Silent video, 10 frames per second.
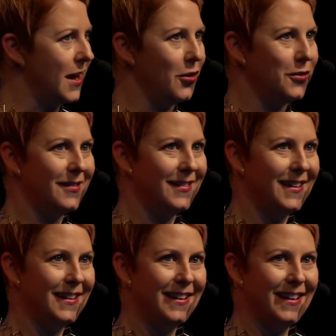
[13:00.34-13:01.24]
down
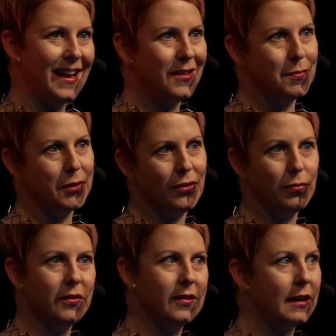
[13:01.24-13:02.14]
and the birds
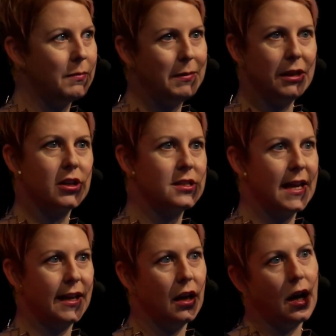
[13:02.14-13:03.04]
would stay. Maybe you could
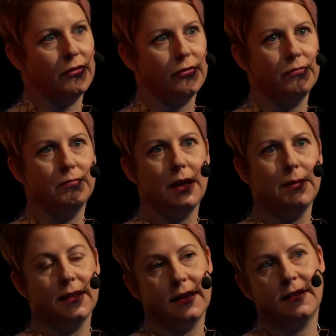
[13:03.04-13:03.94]
take it off.
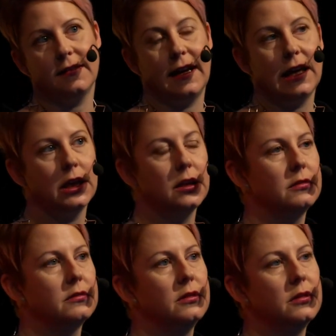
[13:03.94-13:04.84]
Maybe they'd stay,
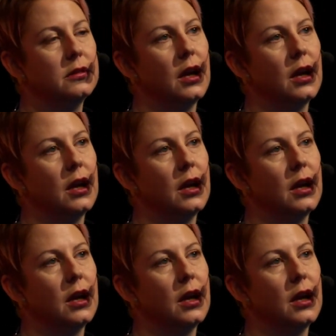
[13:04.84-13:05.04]
or